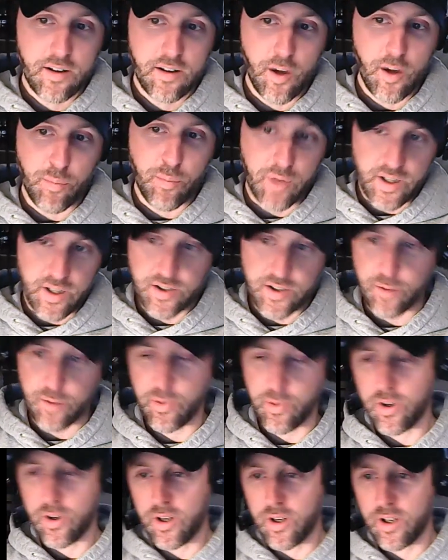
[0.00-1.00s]
a place to
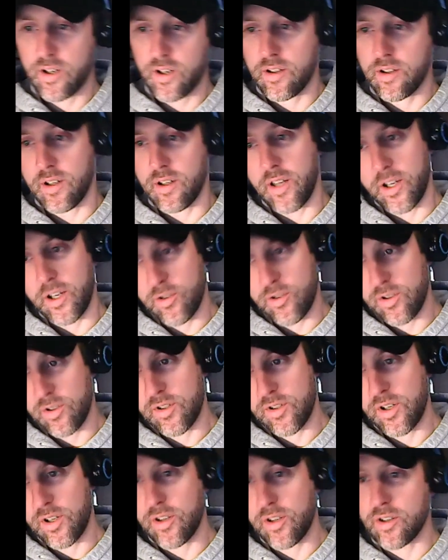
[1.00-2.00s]
put it,
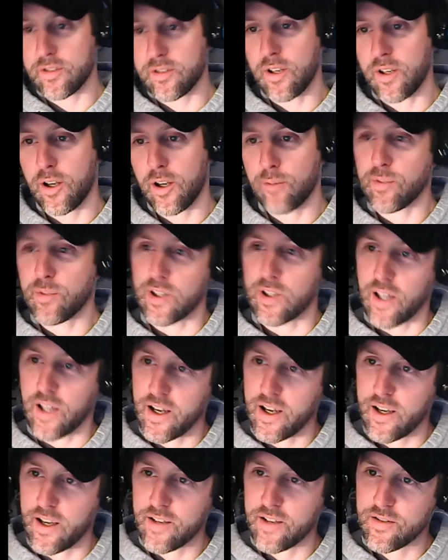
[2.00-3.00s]
electricity hooked up,
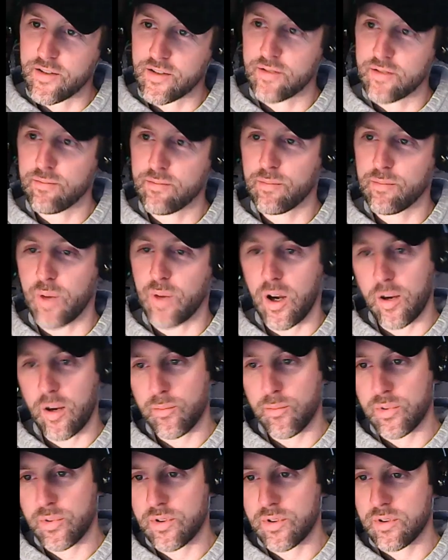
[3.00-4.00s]
lights,
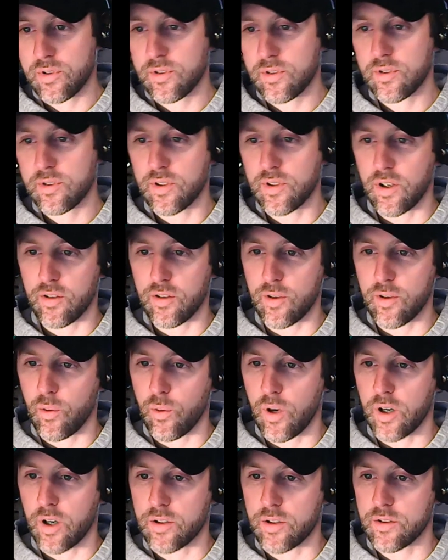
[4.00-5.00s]
pumps, the
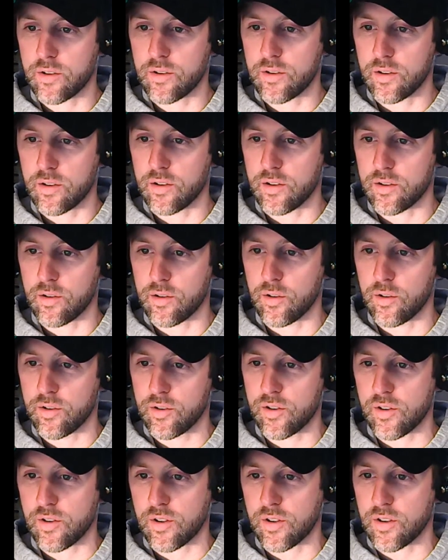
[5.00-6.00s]
works. And so it's
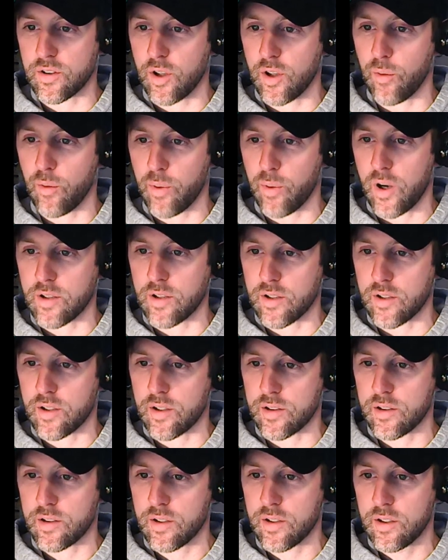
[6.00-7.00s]
just a slow
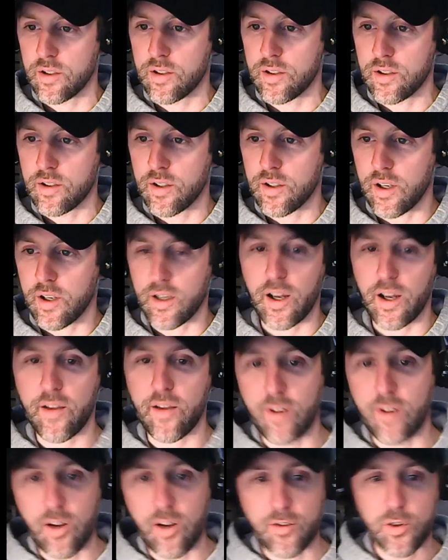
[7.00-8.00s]
process. And I
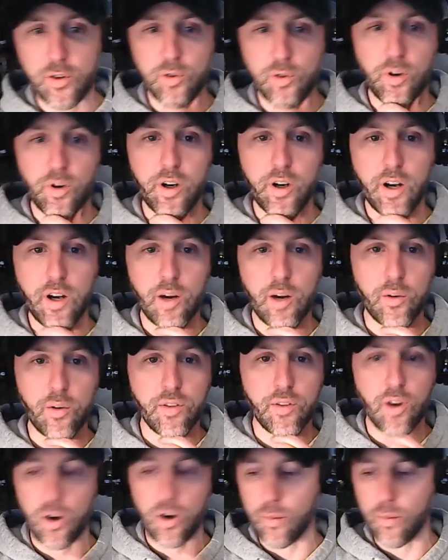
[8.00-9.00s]
have enough to do right now with
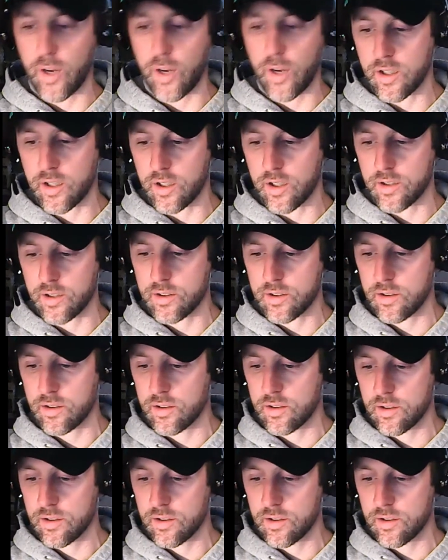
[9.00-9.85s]
all my tanks.